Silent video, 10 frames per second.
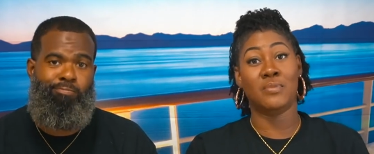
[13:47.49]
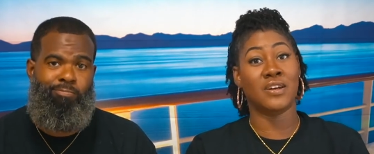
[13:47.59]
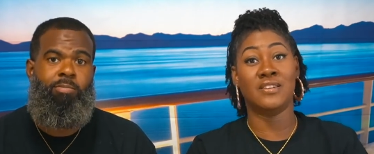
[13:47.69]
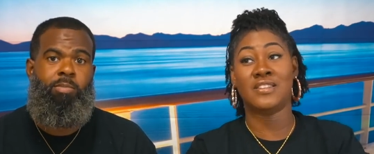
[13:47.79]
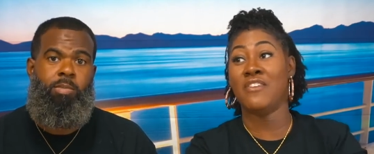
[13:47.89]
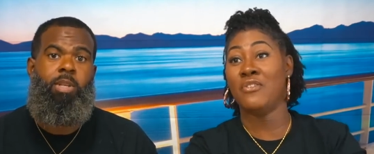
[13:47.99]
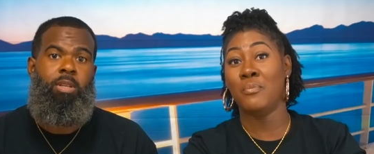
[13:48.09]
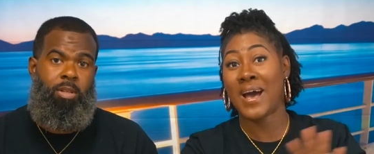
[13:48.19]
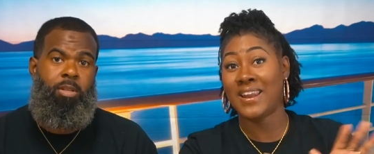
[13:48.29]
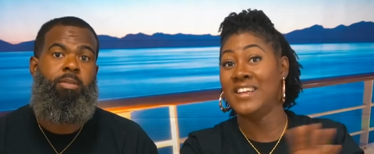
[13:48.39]
Speaker 1: because
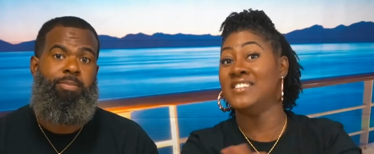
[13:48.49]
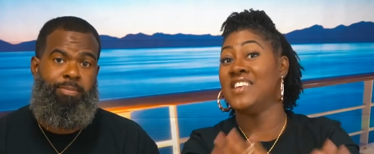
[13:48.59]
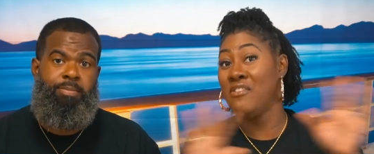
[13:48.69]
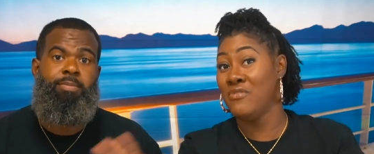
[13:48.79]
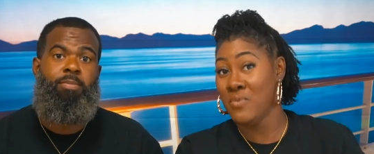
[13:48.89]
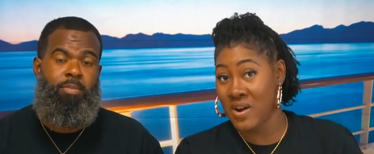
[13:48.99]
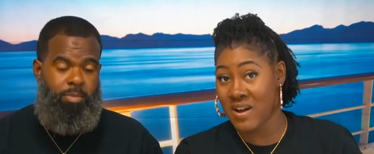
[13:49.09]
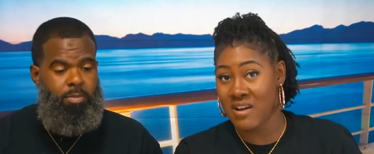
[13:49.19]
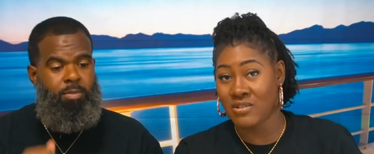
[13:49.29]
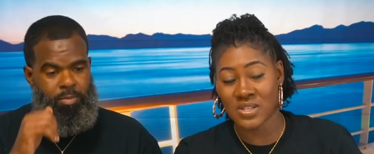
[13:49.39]
everybody is everywhere
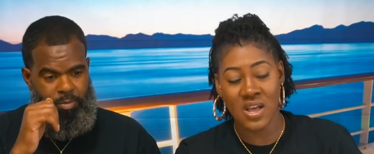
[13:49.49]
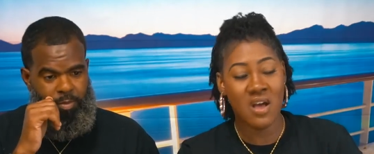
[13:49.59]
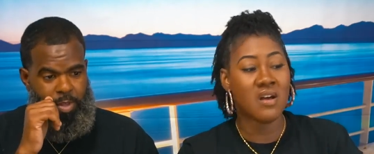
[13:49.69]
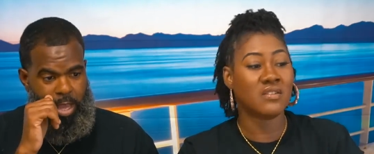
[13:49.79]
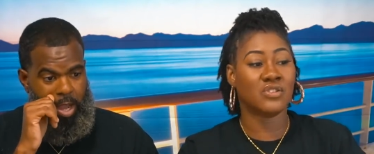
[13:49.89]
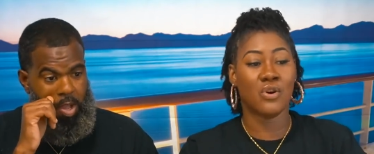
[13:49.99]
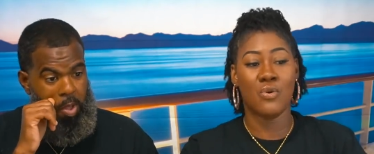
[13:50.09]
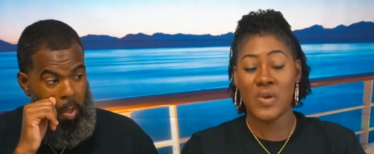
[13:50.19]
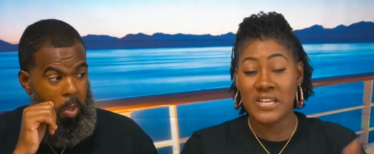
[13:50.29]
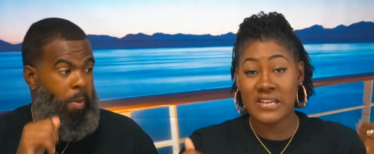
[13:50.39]
else yeah so
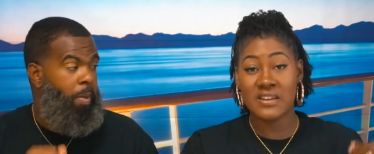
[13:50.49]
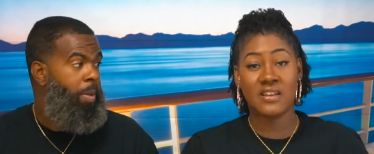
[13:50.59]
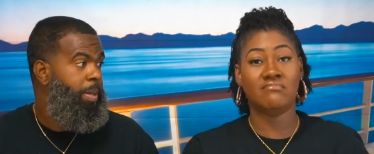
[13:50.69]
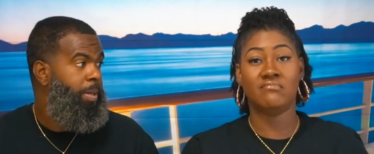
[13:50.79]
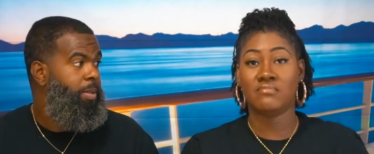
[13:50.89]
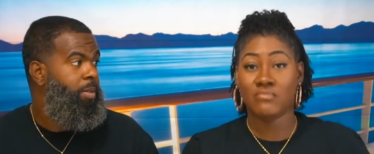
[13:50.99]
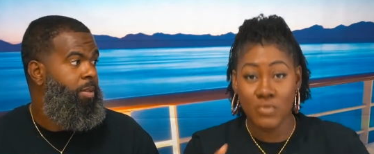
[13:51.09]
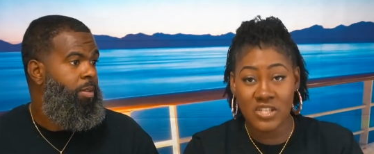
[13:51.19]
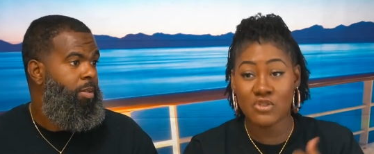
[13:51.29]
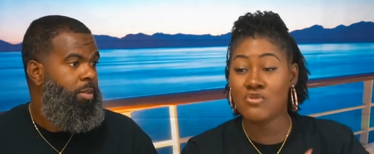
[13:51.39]
we did it we
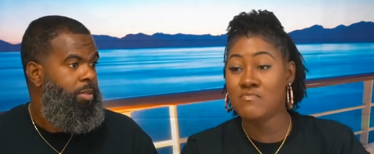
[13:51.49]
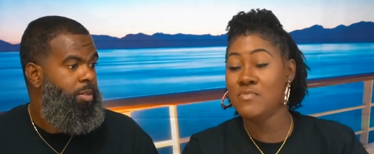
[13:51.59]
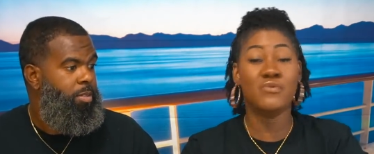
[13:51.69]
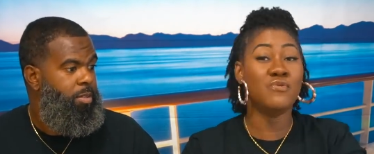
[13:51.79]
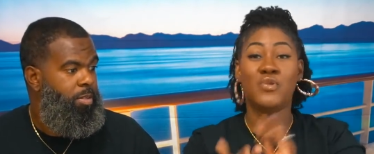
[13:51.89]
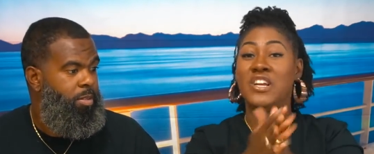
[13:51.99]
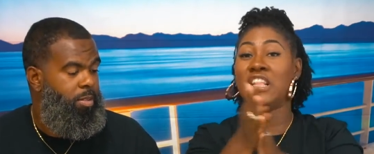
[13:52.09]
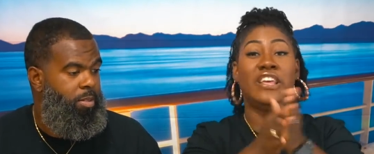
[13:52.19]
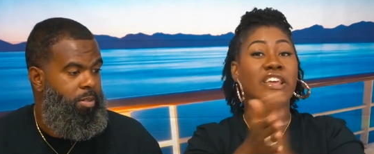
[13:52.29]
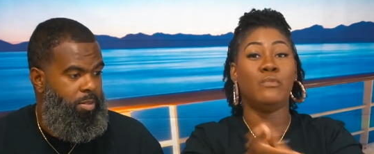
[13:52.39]
scoop move, we
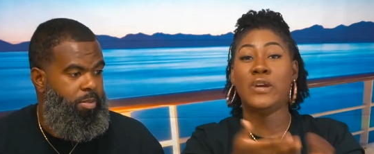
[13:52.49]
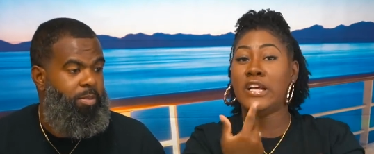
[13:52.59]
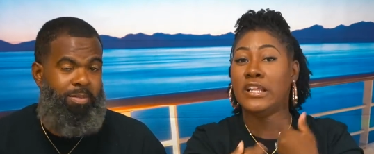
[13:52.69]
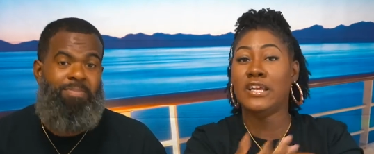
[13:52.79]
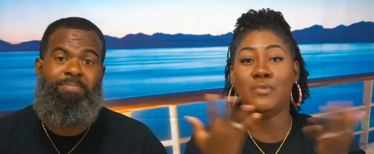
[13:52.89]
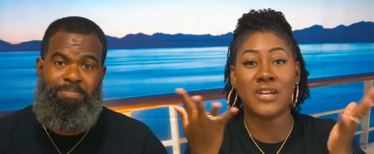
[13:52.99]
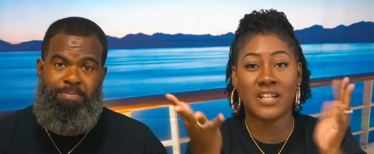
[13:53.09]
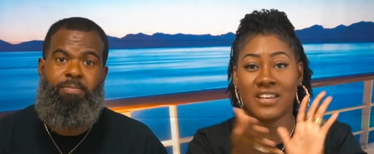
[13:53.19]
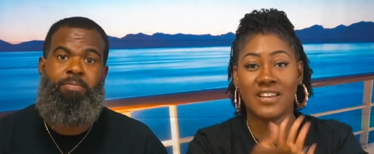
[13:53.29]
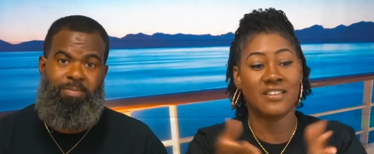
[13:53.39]
clean, we clean, we
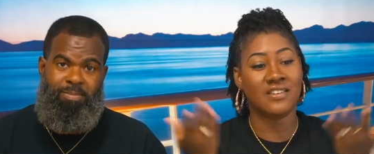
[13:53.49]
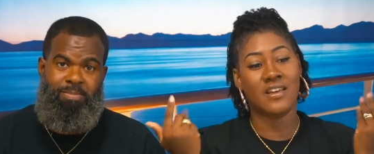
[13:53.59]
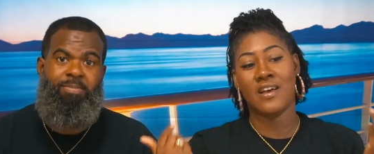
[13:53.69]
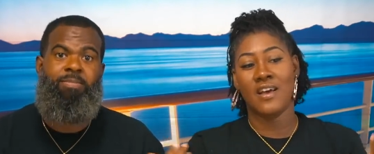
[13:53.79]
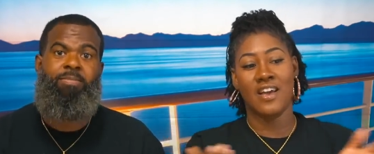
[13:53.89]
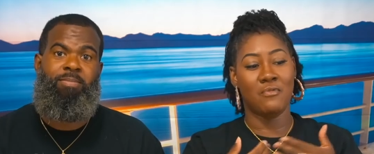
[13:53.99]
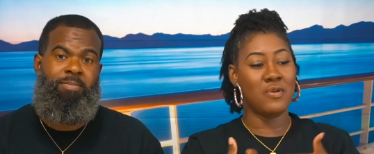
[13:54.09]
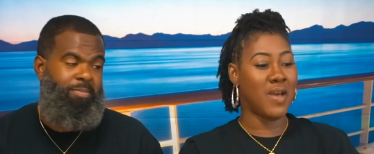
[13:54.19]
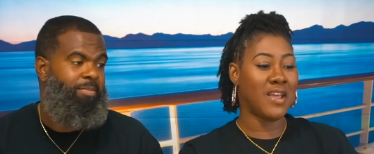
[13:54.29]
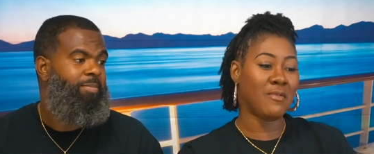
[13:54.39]
clean, and we
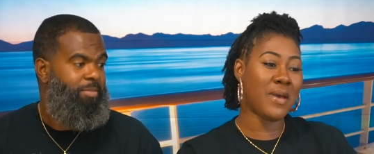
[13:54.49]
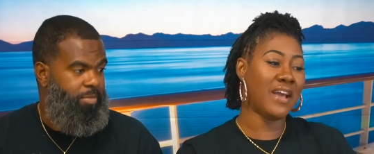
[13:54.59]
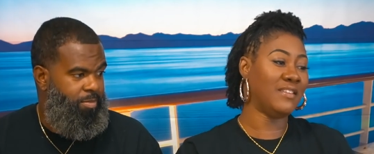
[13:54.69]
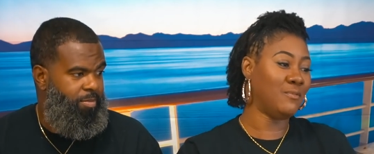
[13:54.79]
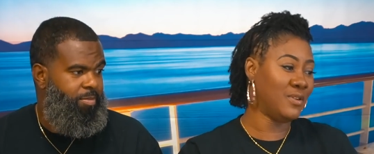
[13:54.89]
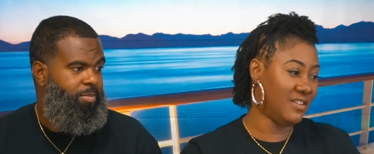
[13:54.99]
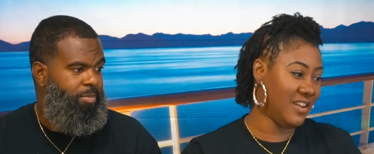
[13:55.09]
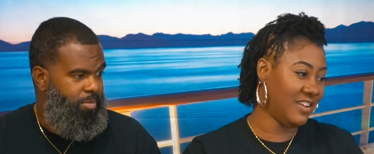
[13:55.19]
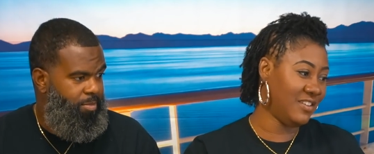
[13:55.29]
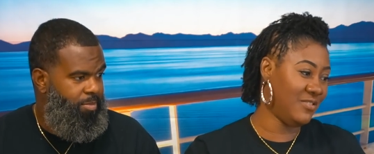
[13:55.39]
made it back with a
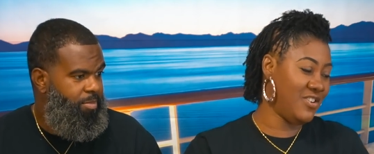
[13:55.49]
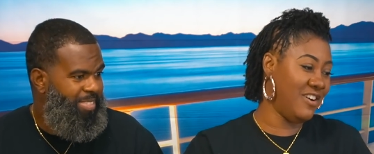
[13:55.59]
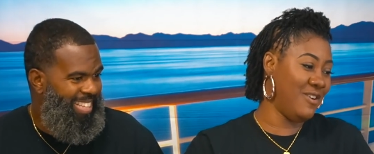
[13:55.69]
negative um,